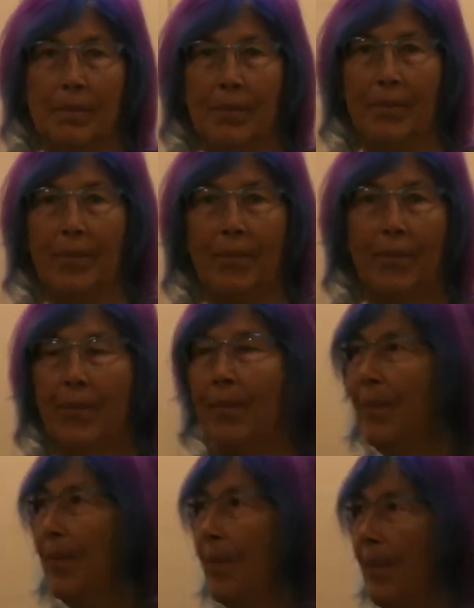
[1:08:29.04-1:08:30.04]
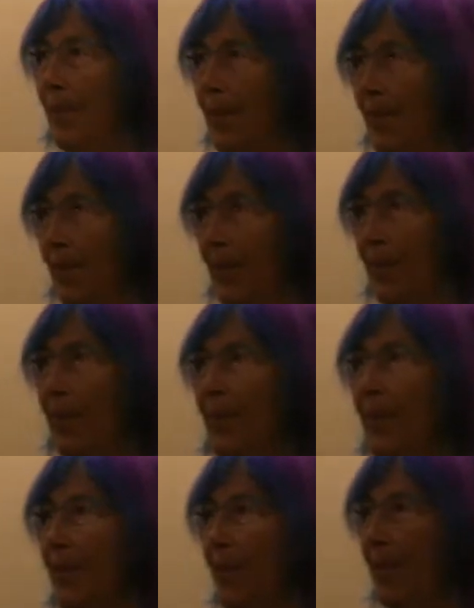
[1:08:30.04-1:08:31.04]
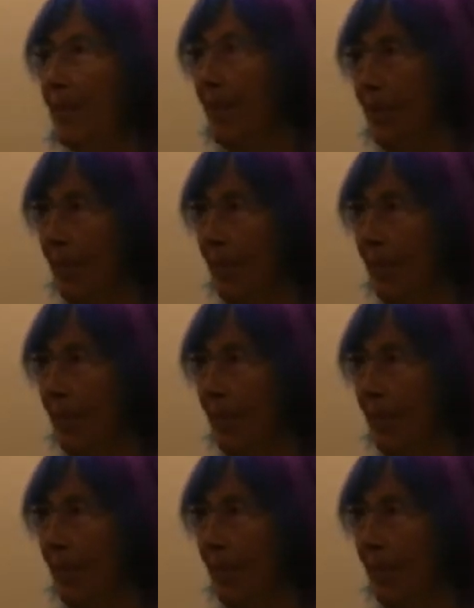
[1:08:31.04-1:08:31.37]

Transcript: But the key is thermal